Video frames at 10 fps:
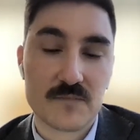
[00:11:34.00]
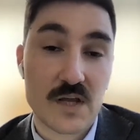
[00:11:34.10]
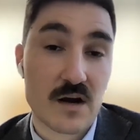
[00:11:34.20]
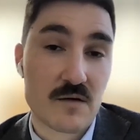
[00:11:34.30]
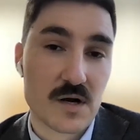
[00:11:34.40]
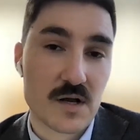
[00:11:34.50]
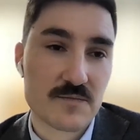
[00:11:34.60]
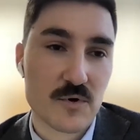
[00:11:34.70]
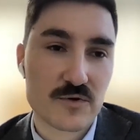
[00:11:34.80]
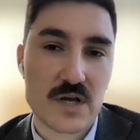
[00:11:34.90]

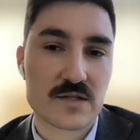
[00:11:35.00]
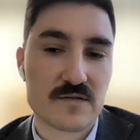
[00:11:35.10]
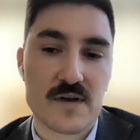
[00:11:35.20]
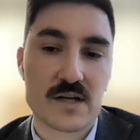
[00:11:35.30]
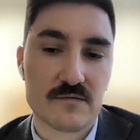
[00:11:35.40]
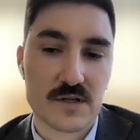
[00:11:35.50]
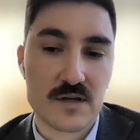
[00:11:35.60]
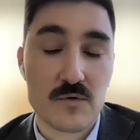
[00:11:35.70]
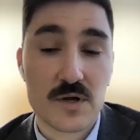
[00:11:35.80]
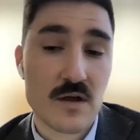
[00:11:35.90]
decarbonize most cost
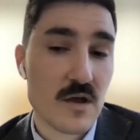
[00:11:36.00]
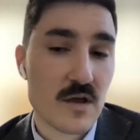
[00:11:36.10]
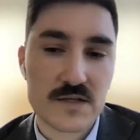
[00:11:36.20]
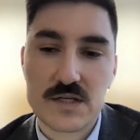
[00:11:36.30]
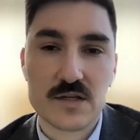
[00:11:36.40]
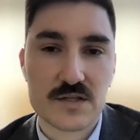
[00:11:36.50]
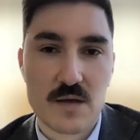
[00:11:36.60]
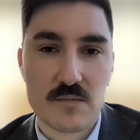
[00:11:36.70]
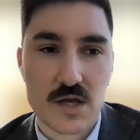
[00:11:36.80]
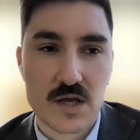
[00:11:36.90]
effectively. We see the
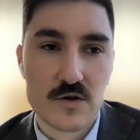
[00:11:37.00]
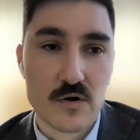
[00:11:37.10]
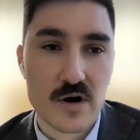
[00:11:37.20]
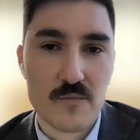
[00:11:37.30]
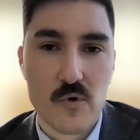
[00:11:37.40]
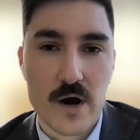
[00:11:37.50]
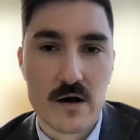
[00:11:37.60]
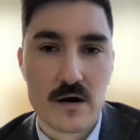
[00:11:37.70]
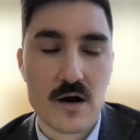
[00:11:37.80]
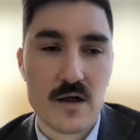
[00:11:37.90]
same thing in Europe,
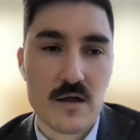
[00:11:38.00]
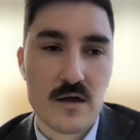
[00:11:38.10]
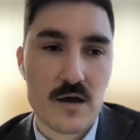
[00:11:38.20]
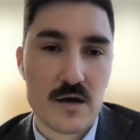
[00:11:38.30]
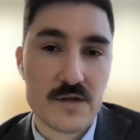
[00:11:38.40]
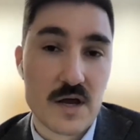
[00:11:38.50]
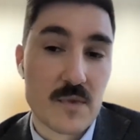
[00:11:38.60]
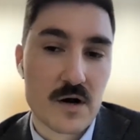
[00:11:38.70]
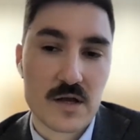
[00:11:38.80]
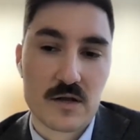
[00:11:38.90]
where
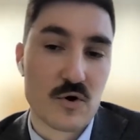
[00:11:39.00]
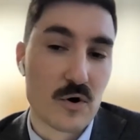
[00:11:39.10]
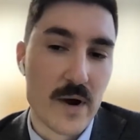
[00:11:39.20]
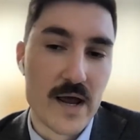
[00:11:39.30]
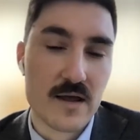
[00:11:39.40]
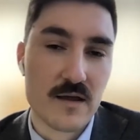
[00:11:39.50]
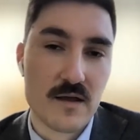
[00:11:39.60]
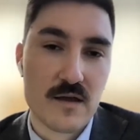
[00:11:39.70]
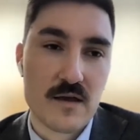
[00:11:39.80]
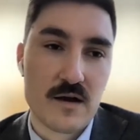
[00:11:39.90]
Denmark and Norway
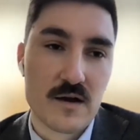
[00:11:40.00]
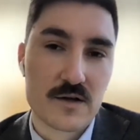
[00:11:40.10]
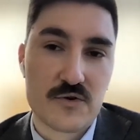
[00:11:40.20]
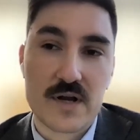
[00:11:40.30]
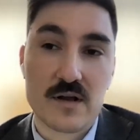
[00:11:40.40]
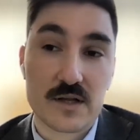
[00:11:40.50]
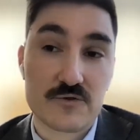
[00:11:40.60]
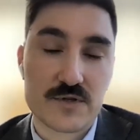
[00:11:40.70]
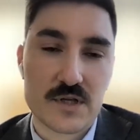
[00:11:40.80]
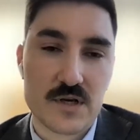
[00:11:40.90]
trade
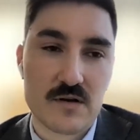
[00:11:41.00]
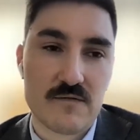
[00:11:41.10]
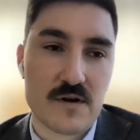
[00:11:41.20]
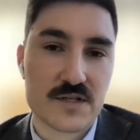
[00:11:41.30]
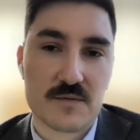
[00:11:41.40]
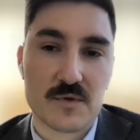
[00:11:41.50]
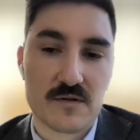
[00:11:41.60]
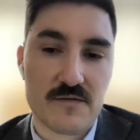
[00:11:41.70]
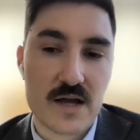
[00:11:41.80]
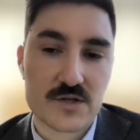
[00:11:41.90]
electricity in a very
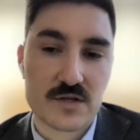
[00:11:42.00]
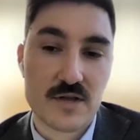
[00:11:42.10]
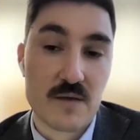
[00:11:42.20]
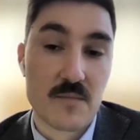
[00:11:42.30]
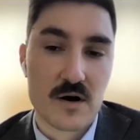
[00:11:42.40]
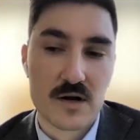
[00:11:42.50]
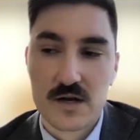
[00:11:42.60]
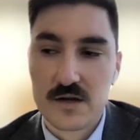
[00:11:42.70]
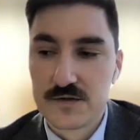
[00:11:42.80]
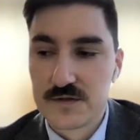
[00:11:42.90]
similar fashion. Denmark
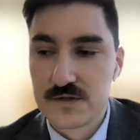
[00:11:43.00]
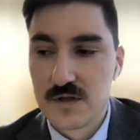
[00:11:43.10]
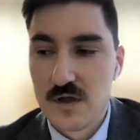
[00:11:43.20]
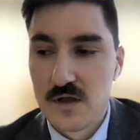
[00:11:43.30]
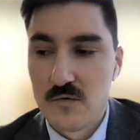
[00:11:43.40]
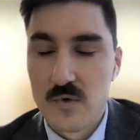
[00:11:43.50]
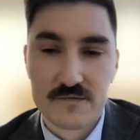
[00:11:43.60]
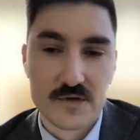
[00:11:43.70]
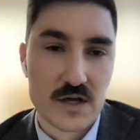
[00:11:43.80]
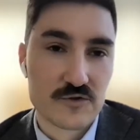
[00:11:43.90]
is one
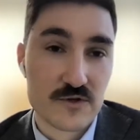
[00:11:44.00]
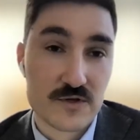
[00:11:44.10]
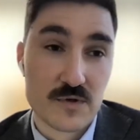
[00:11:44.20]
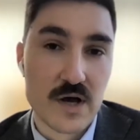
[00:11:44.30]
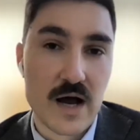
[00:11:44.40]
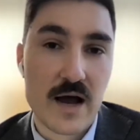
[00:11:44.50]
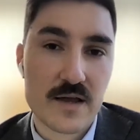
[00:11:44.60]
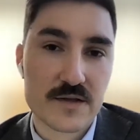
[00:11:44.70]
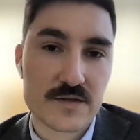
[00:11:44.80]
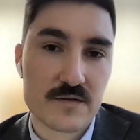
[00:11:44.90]
of the countries with the
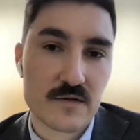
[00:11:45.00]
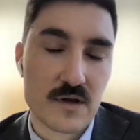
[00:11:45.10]
highest